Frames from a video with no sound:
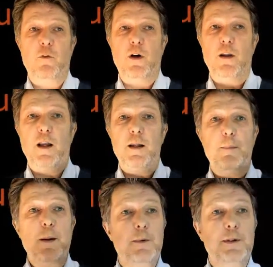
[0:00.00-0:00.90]
for the
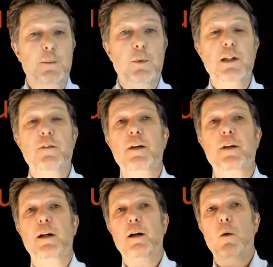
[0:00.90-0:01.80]
people that will live
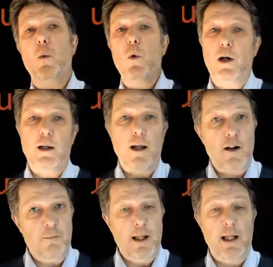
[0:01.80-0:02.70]
there,
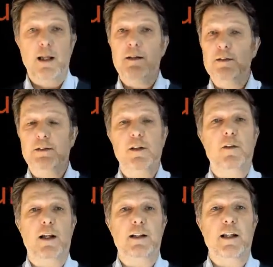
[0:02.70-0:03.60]
work-life balance, stuff
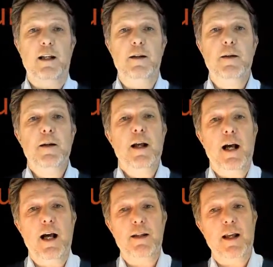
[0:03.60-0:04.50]
like that.
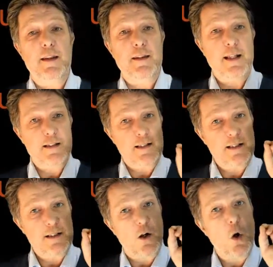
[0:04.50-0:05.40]
And
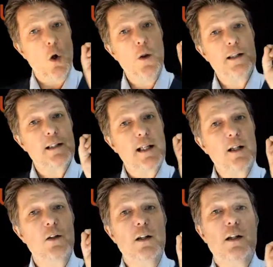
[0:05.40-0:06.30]
these are all these
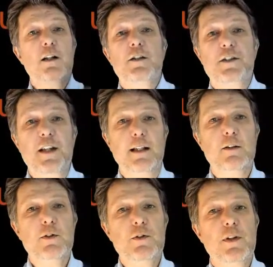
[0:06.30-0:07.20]
little
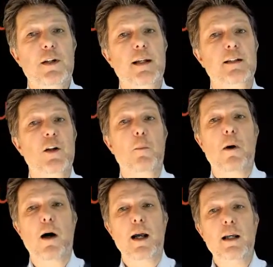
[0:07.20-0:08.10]
signals that
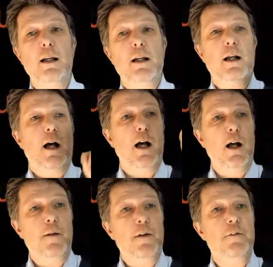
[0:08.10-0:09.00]
combine
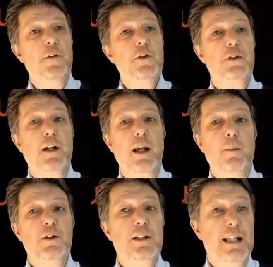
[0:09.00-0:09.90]
the future
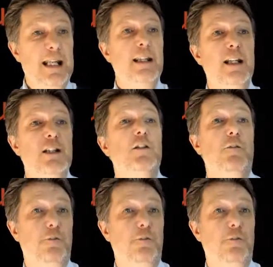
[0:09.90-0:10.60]
image in this